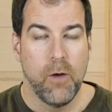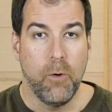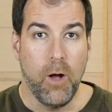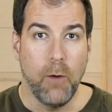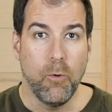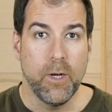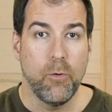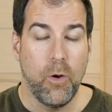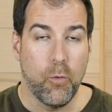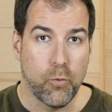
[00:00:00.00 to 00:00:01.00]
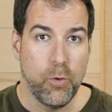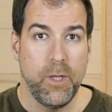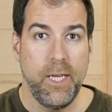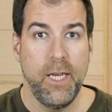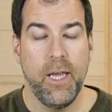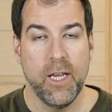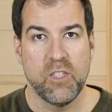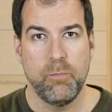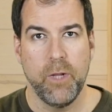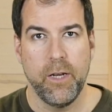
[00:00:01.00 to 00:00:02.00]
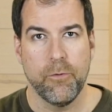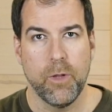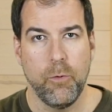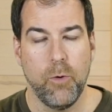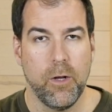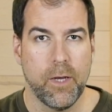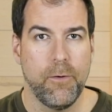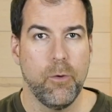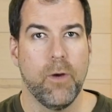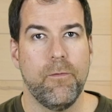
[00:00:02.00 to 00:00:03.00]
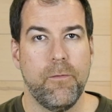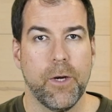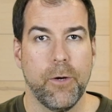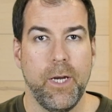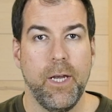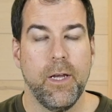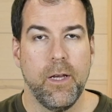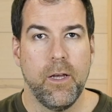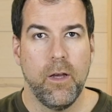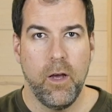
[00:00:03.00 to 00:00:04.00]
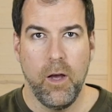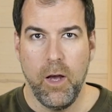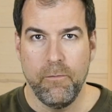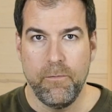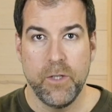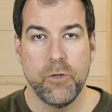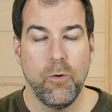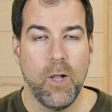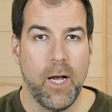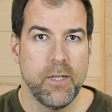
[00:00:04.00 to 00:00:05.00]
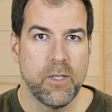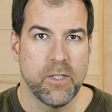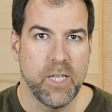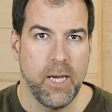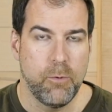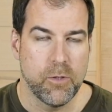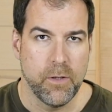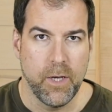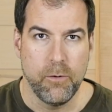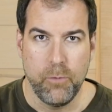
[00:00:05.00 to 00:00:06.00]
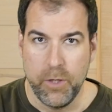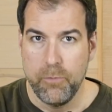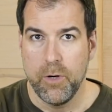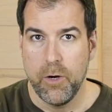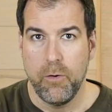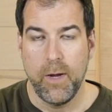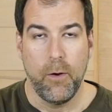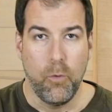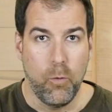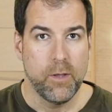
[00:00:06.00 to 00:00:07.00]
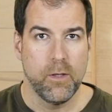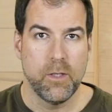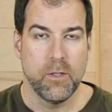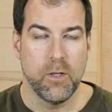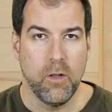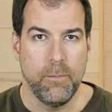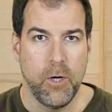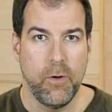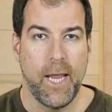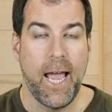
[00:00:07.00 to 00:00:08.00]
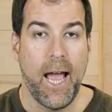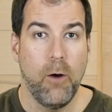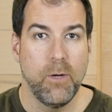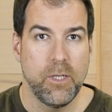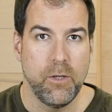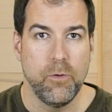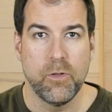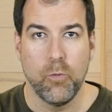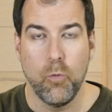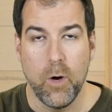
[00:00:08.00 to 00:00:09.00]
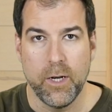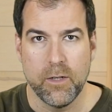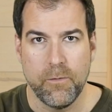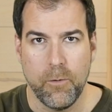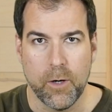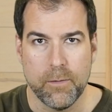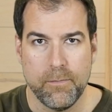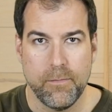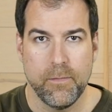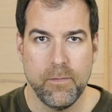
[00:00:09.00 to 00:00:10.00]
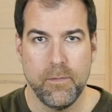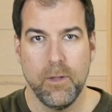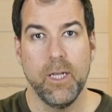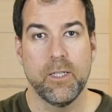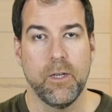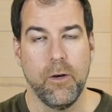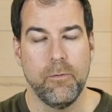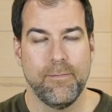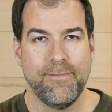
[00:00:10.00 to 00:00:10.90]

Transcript: Well, I wanna really explain it really well, give you a very visualized example so that you know what this is all about, how it's used, what it's for. Let's go.